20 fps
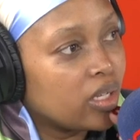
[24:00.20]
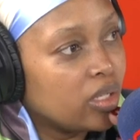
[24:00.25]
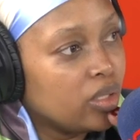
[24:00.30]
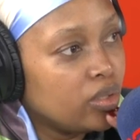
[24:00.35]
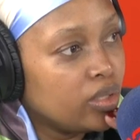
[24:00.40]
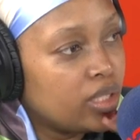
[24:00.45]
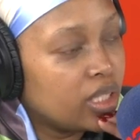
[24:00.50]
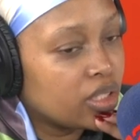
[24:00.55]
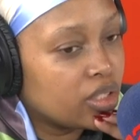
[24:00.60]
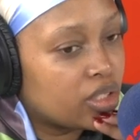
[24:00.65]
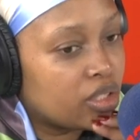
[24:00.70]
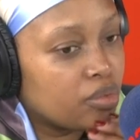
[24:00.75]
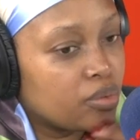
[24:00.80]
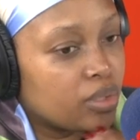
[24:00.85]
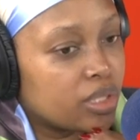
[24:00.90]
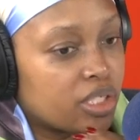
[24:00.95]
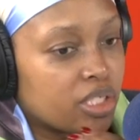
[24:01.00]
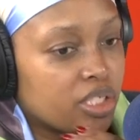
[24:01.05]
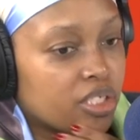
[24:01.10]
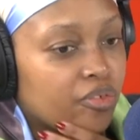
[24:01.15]
alluding to,
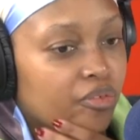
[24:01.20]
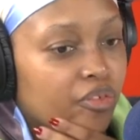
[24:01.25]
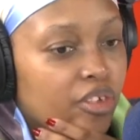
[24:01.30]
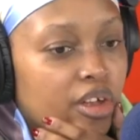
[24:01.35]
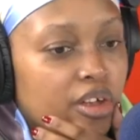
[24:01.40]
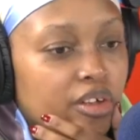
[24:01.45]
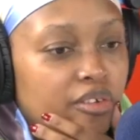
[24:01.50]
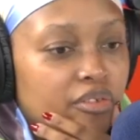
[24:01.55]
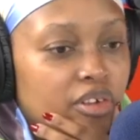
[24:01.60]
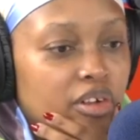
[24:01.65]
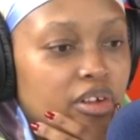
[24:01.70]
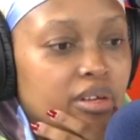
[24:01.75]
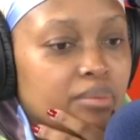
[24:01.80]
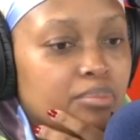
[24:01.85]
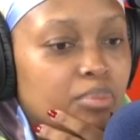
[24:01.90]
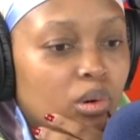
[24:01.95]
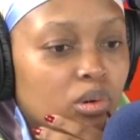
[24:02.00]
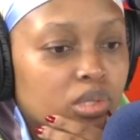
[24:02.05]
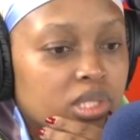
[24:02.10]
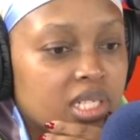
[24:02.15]
which is very, very
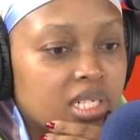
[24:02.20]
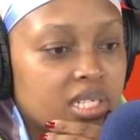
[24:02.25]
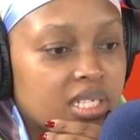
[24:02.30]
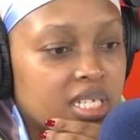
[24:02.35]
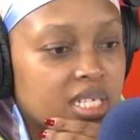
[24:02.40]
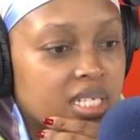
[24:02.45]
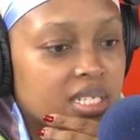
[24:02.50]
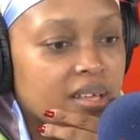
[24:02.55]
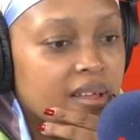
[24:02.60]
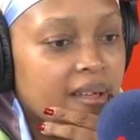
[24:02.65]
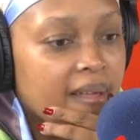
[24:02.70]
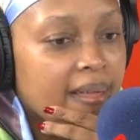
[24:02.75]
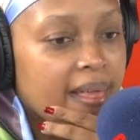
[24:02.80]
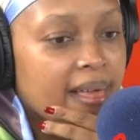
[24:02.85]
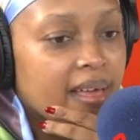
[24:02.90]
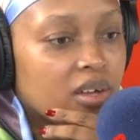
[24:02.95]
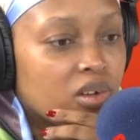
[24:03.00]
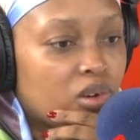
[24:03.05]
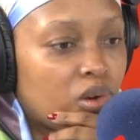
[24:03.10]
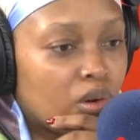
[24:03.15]
important, is
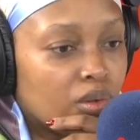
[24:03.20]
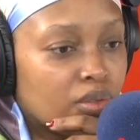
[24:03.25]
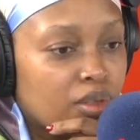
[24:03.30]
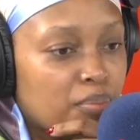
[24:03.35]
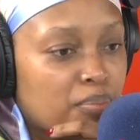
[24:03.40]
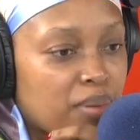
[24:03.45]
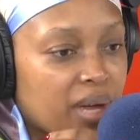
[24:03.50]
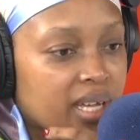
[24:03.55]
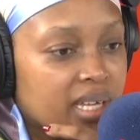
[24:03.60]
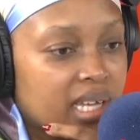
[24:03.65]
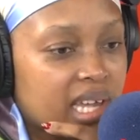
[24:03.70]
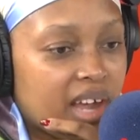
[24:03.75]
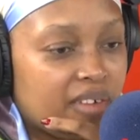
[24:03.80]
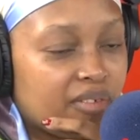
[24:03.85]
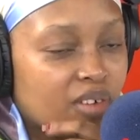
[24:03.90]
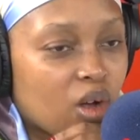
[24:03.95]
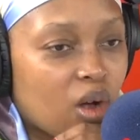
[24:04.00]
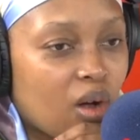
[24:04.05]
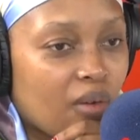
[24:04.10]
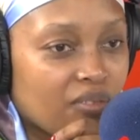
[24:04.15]
call the bank,
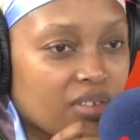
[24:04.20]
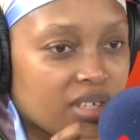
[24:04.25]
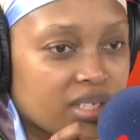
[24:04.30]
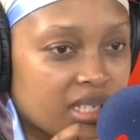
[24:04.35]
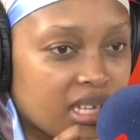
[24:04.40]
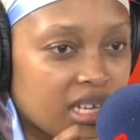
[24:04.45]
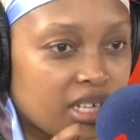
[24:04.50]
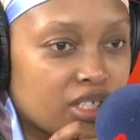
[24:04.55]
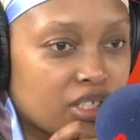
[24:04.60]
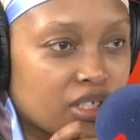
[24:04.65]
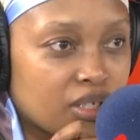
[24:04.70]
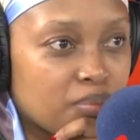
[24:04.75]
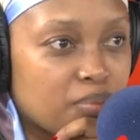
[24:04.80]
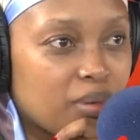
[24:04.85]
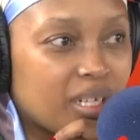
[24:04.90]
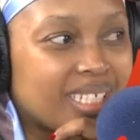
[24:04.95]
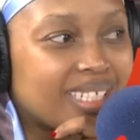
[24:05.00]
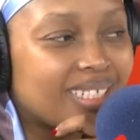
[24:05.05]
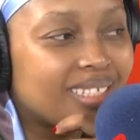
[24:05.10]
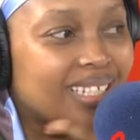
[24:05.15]
have a conversation,
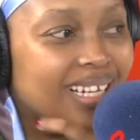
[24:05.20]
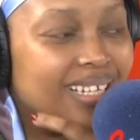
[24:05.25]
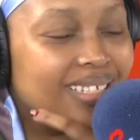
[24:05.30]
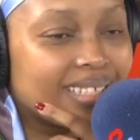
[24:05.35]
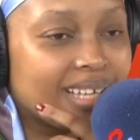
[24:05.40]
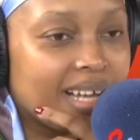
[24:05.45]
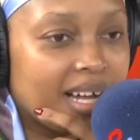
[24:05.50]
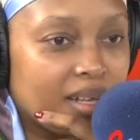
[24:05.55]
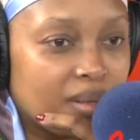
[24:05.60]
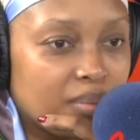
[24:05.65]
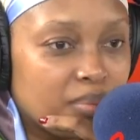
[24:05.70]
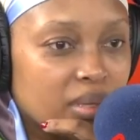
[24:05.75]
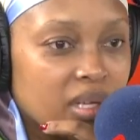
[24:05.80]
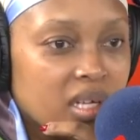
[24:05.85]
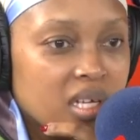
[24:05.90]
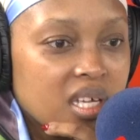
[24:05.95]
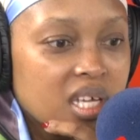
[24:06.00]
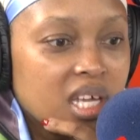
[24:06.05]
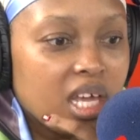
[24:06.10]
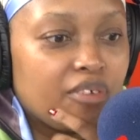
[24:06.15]
but it does help
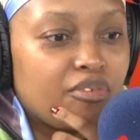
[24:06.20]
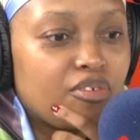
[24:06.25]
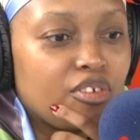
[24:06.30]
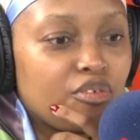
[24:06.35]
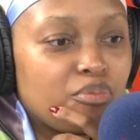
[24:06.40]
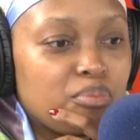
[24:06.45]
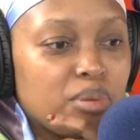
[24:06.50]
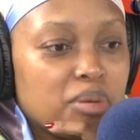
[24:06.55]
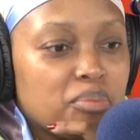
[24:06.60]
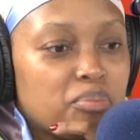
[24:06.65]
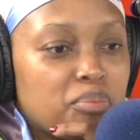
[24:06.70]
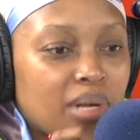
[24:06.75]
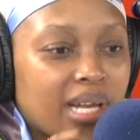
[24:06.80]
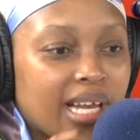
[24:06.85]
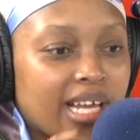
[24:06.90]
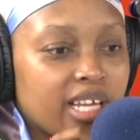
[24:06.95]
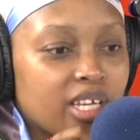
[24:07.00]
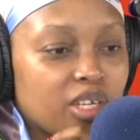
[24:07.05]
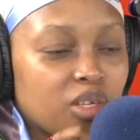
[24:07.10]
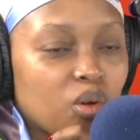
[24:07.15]
if you've been
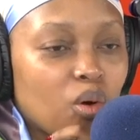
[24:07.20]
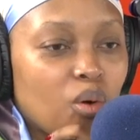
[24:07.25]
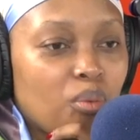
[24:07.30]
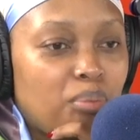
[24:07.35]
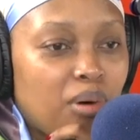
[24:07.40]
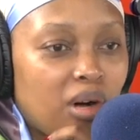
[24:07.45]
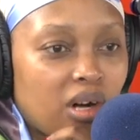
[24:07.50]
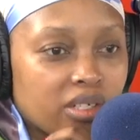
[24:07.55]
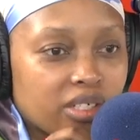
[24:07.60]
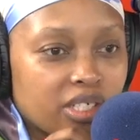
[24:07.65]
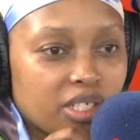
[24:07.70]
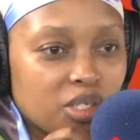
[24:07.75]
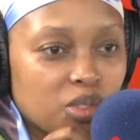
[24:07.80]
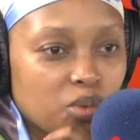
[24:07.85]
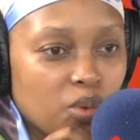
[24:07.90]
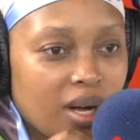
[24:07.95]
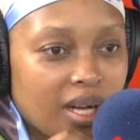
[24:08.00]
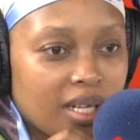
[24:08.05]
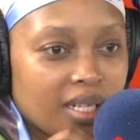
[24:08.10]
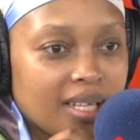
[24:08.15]
playing your part
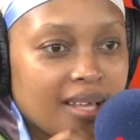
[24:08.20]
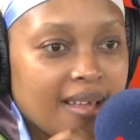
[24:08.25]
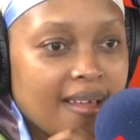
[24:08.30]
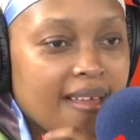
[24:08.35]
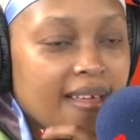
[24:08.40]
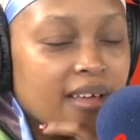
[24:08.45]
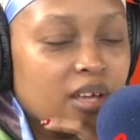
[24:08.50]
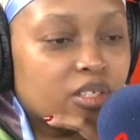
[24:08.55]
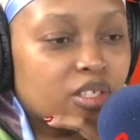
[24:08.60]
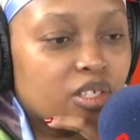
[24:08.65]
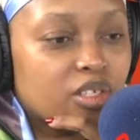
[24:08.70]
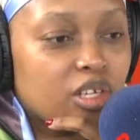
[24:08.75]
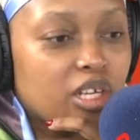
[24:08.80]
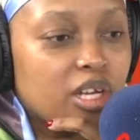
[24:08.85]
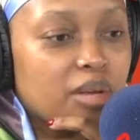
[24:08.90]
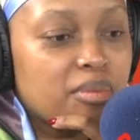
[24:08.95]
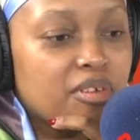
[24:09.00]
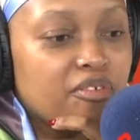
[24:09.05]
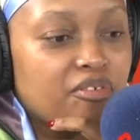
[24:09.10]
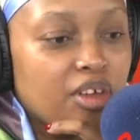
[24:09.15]
as well, because it's
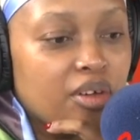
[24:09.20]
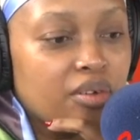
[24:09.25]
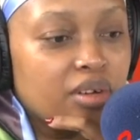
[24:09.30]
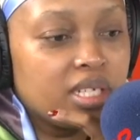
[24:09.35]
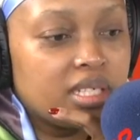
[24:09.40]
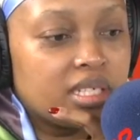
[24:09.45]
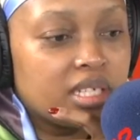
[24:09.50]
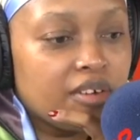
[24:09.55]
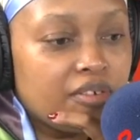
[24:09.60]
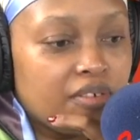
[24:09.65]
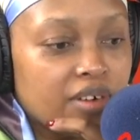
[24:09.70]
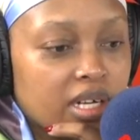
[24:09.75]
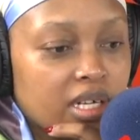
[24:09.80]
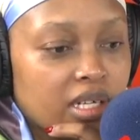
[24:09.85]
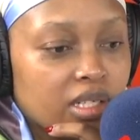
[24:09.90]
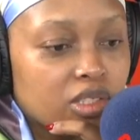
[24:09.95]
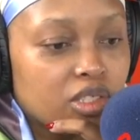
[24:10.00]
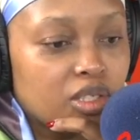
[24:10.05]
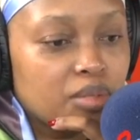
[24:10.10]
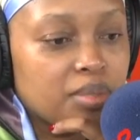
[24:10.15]
going to be very
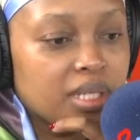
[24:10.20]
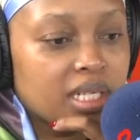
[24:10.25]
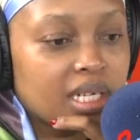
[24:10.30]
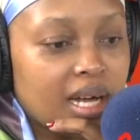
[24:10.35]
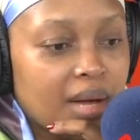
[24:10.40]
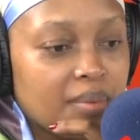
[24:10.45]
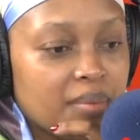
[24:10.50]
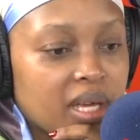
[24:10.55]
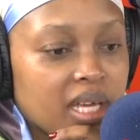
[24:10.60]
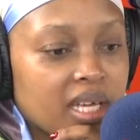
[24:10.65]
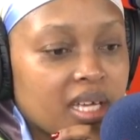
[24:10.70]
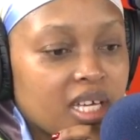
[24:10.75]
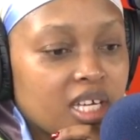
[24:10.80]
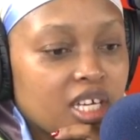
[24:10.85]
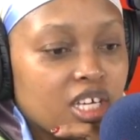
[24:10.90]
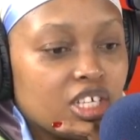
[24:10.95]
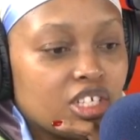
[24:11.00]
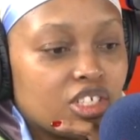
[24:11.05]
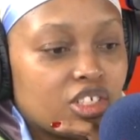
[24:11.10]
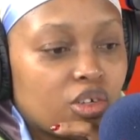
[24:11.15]
difficult to be coming,
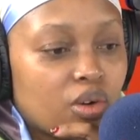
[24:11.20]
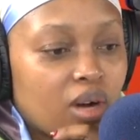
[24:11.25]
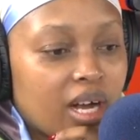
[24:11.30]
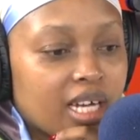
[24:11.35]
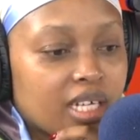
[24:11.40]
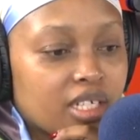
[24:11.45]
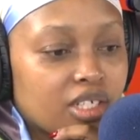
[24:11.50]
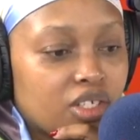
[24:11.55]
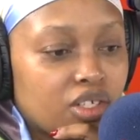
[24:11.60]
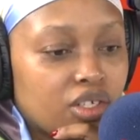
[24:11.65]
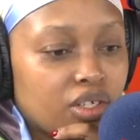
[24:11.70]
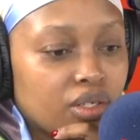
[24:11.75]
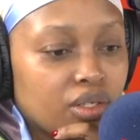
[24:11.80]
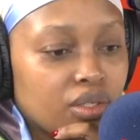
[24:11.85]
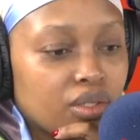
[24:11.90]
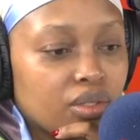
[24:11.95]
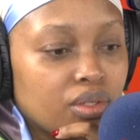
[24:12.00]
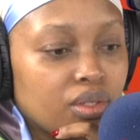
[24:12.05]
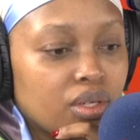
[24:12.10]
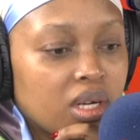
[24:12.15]
trying
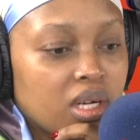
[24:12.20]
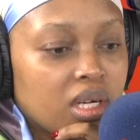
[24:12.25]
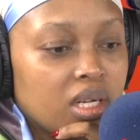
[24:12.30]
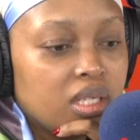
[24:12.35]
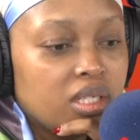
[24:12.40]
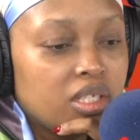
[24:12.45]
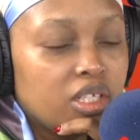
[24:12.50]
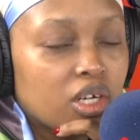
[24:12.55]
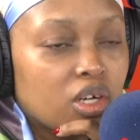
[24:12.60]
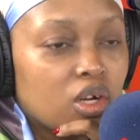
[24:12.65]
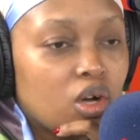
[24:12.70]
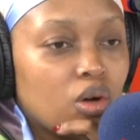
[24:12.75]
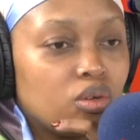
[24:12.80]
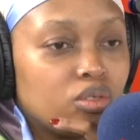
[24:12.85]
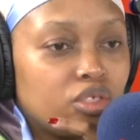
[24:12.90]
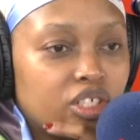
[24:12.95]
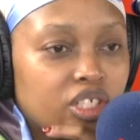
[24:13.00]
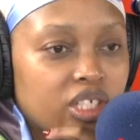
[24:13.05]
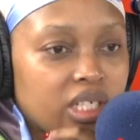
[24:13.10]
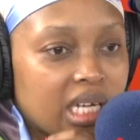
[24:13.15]
to
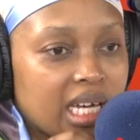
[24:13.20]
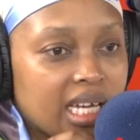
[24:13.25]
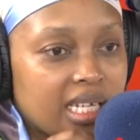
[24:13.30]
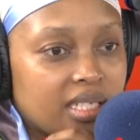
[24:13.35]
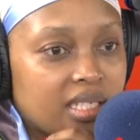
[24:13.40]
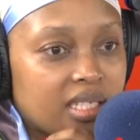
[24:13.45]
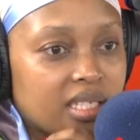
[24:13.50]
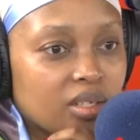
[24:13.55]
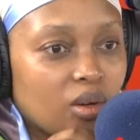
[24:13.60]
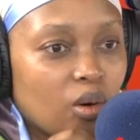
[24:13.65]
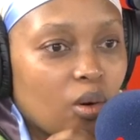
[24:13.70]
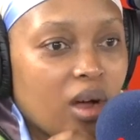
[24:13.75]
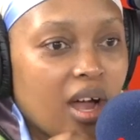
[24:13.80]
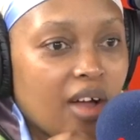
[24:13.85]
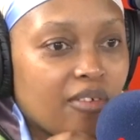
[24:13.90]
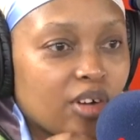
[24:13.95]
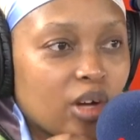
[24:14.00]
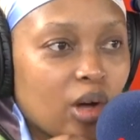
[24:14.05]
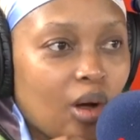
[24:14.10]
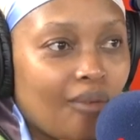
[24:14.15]
negotiate or
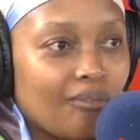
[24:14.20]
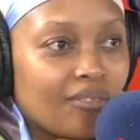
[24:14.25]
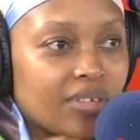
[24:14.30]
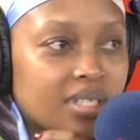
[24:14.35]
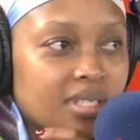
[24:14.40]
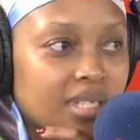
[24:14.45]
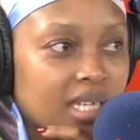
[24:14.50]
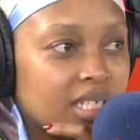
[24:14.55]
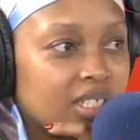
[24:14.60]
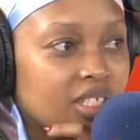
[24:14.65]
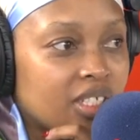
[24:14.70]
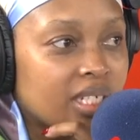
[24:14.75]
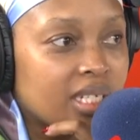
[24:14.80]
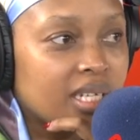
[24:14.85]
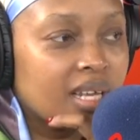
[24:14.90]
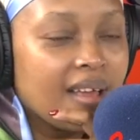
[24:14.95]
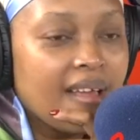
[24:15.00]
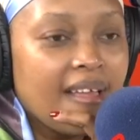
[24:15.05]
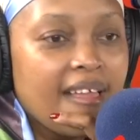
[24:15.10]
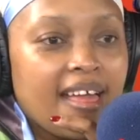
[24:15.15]
have a
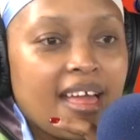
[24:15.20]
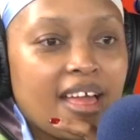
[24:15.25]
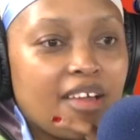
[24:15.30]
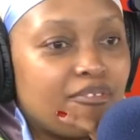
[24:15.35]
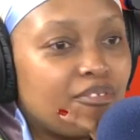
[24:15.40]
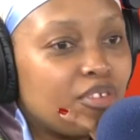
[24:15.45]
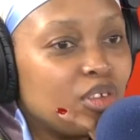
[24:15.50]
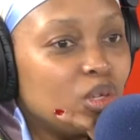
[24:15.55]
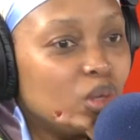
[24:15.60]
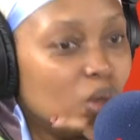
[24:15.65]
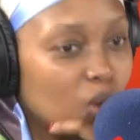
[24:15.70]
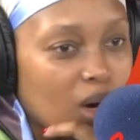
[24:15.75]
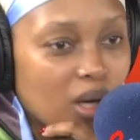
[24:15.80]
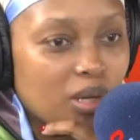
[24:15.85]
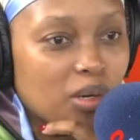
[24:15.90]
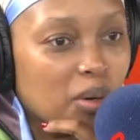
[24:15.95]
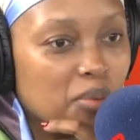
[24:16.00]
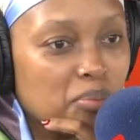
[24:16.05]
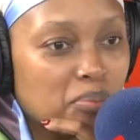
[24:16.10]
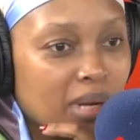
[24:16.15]
conversation if you
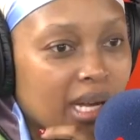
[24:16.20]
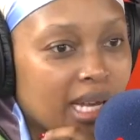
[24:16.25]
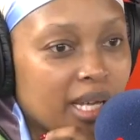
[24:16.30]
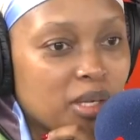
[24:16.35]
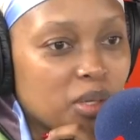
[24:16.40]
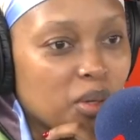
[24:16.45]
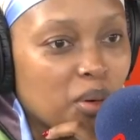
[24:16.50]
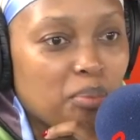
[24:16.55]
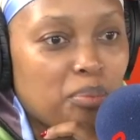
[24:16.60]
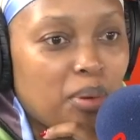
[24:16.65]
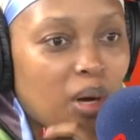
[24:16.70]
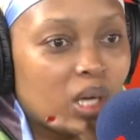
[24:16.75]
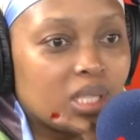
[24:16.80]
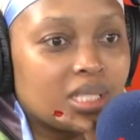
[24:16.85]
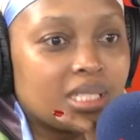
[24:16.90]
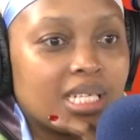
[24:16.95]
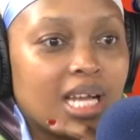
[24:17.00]
are not playing your part.